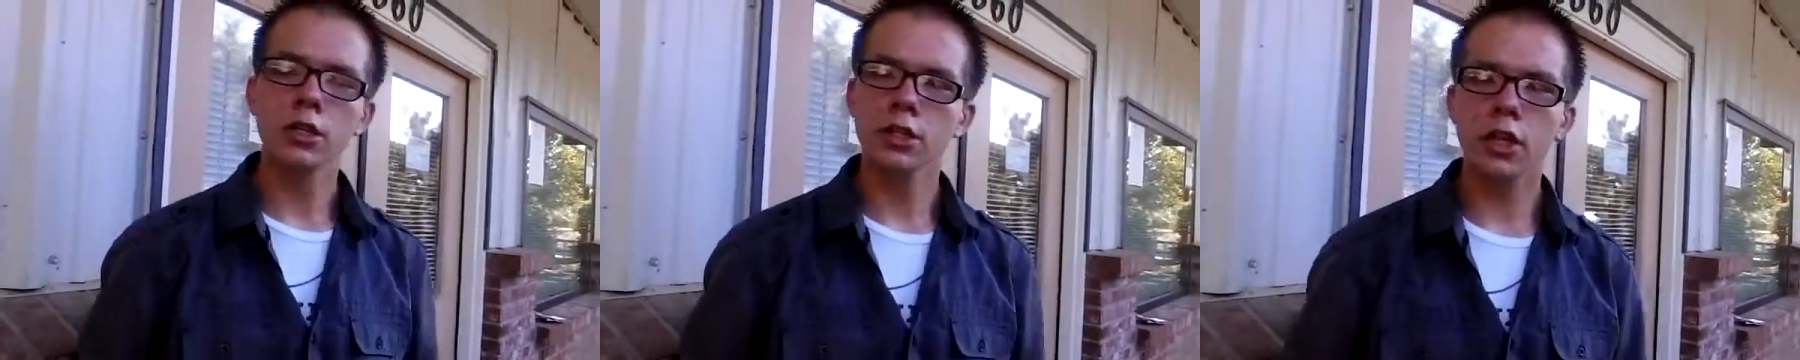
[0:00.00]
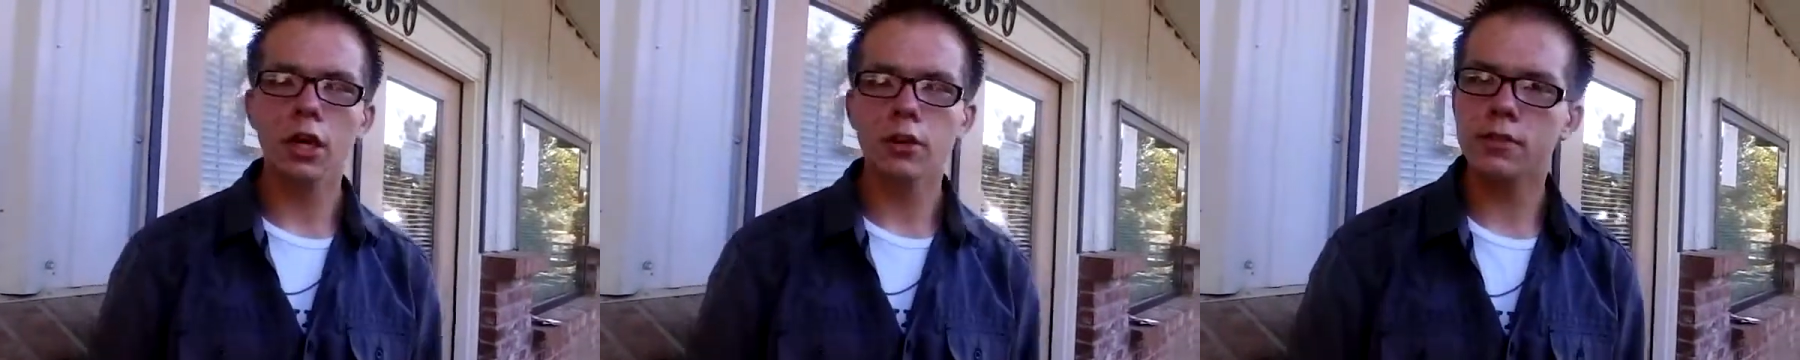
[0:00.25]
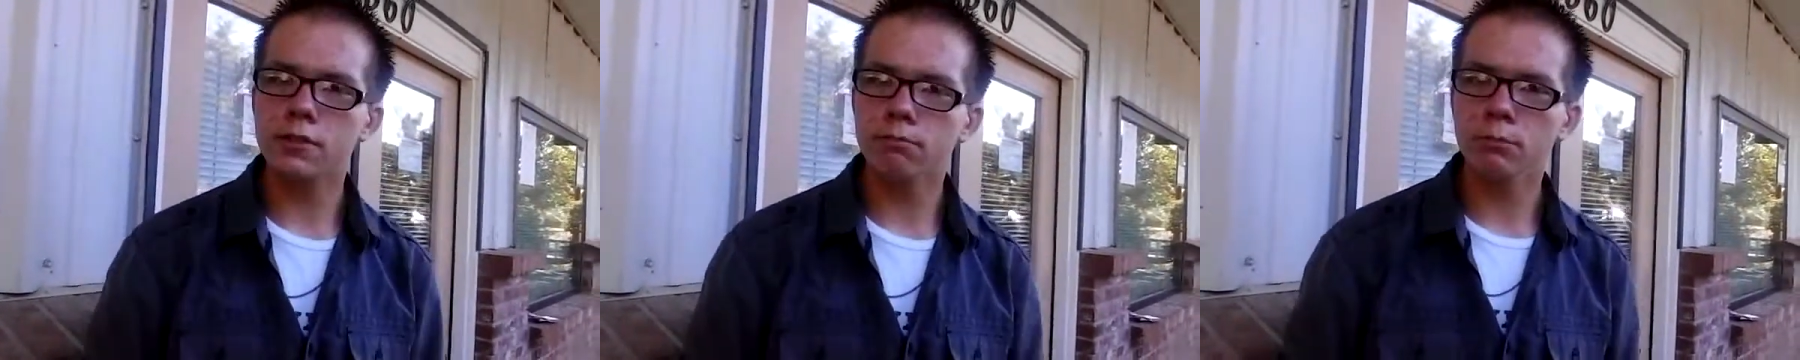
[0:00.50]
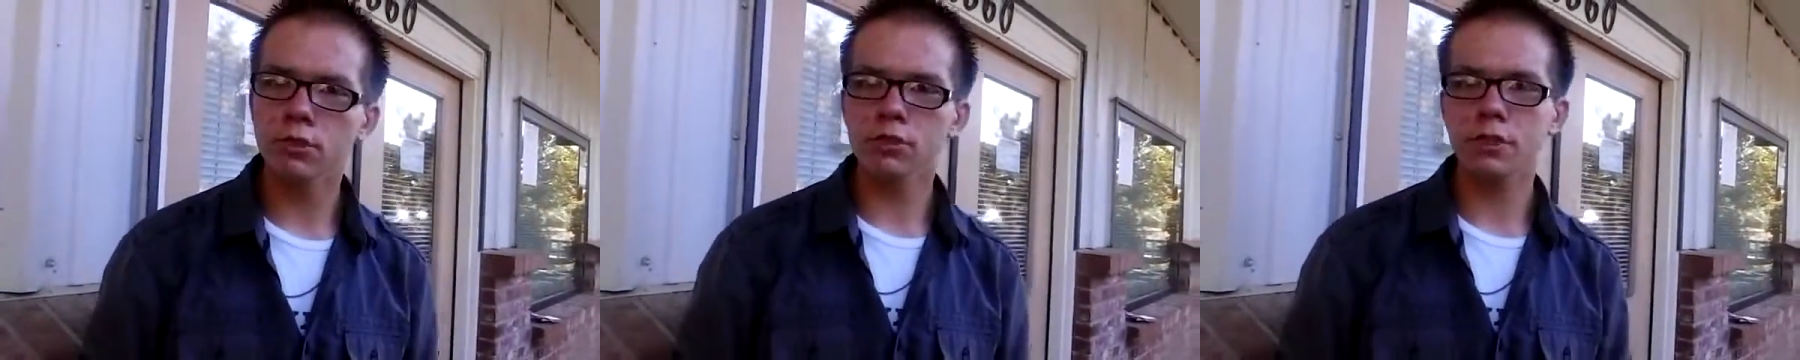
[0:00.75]
you know, the
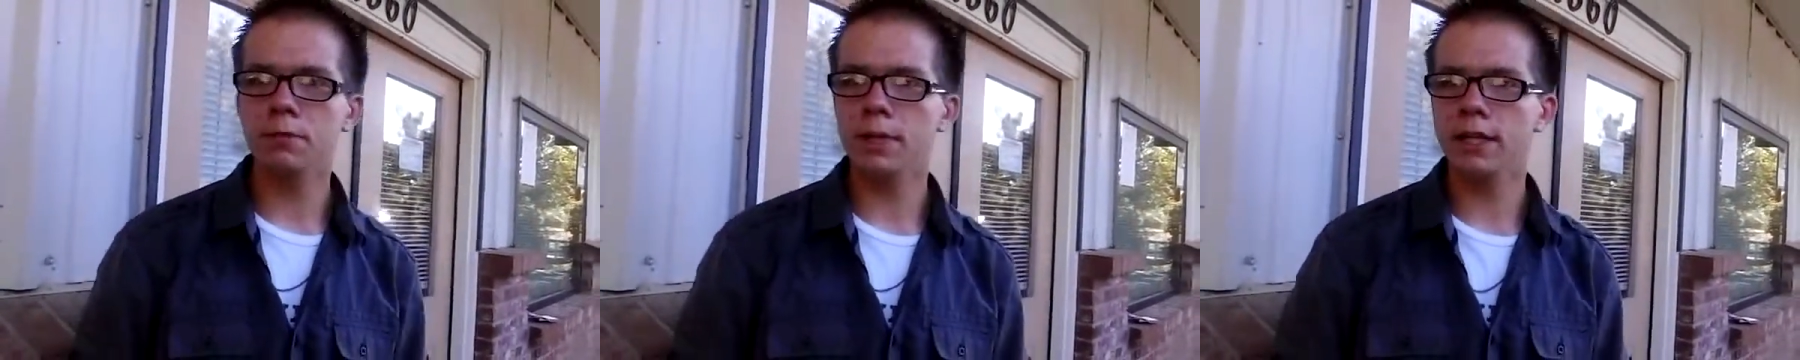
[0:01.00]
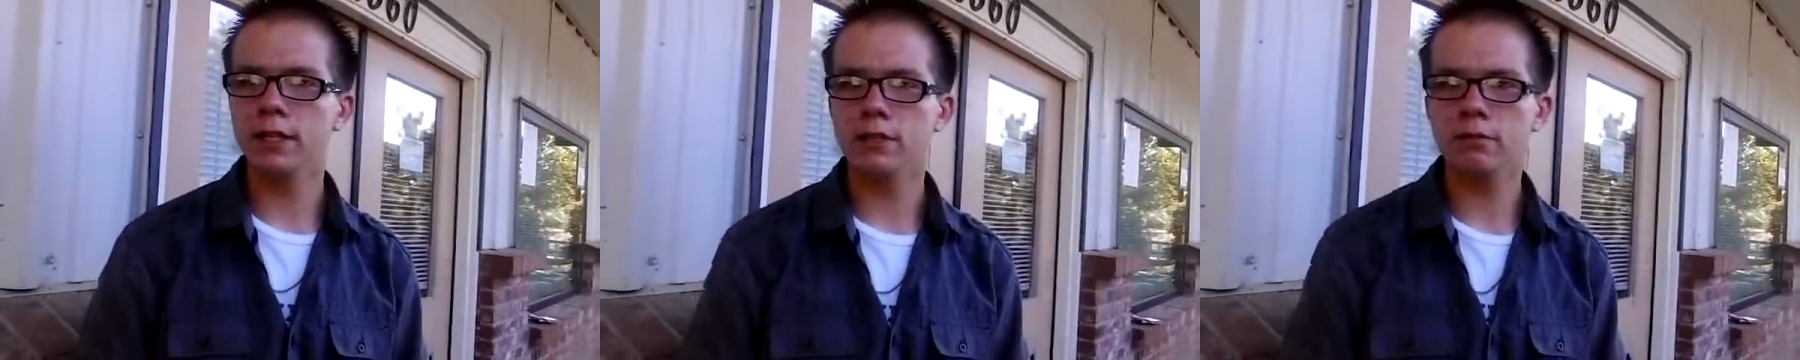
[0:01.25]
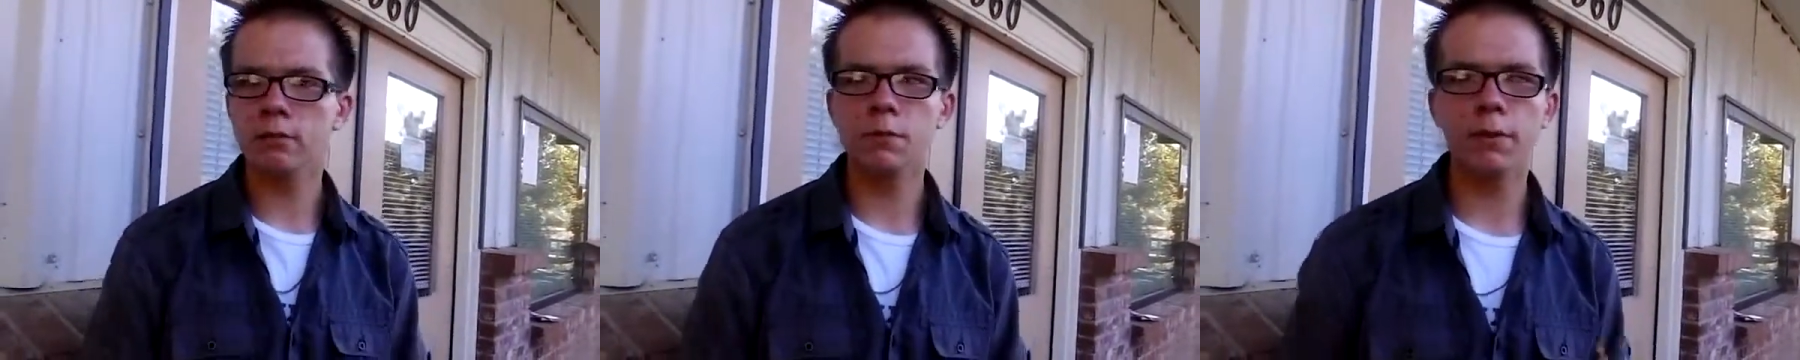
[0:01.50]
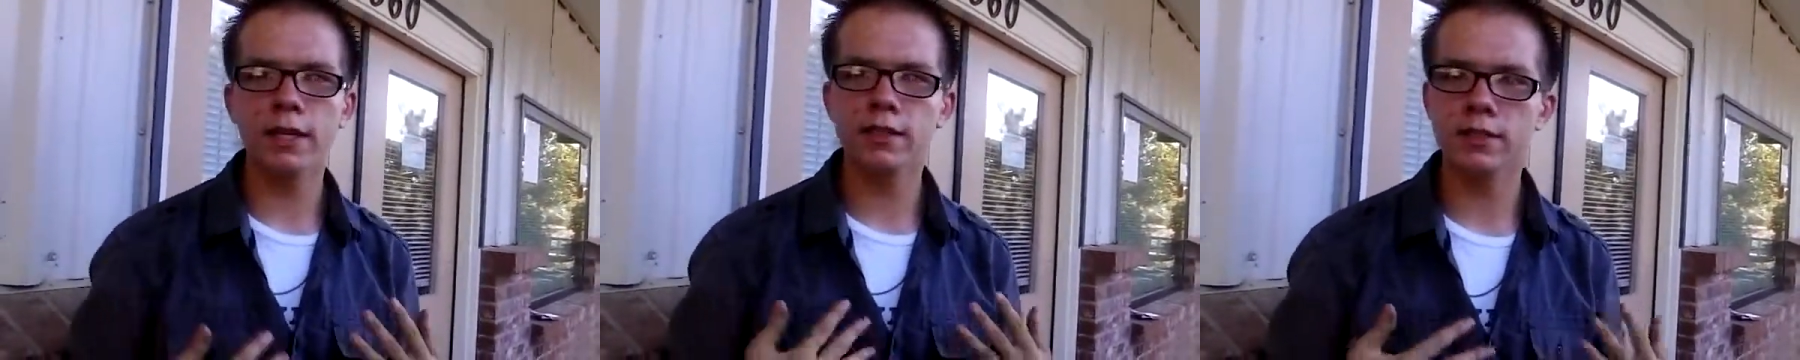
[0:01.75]
music's playing
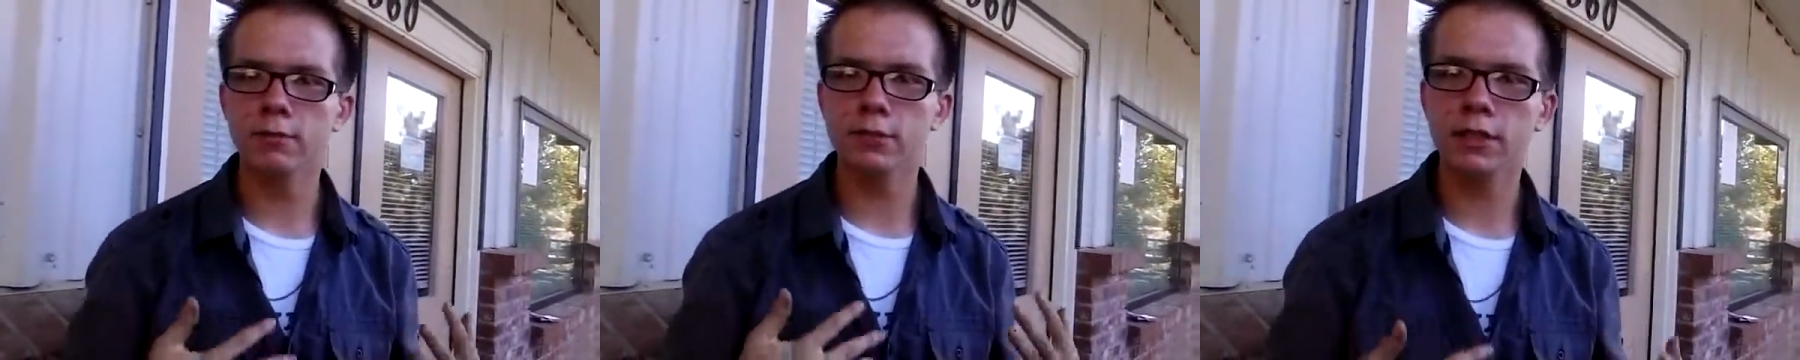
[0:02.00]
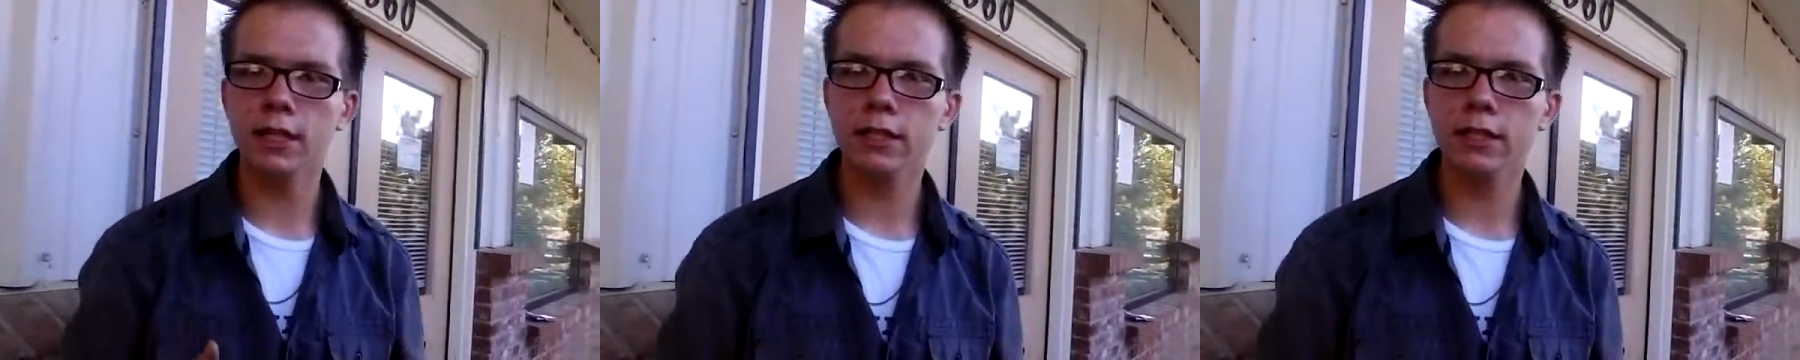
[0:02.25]
something